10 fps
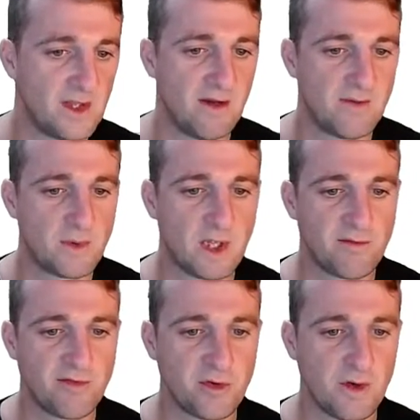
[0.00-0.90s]
and then we
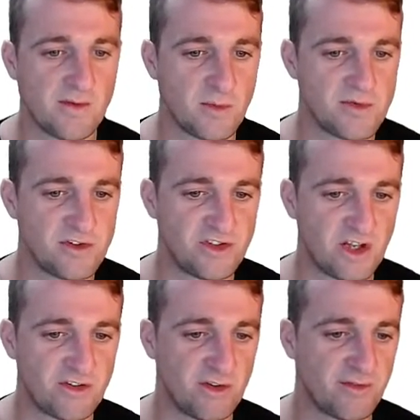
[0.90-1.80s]
came through and then we
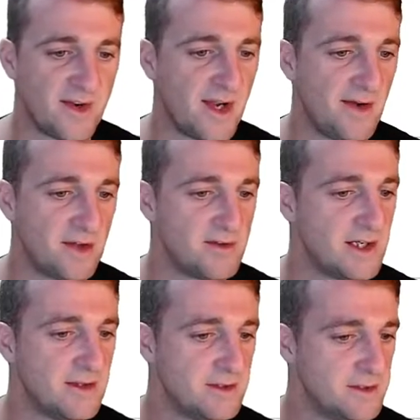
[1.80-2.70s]
rejected off that area there.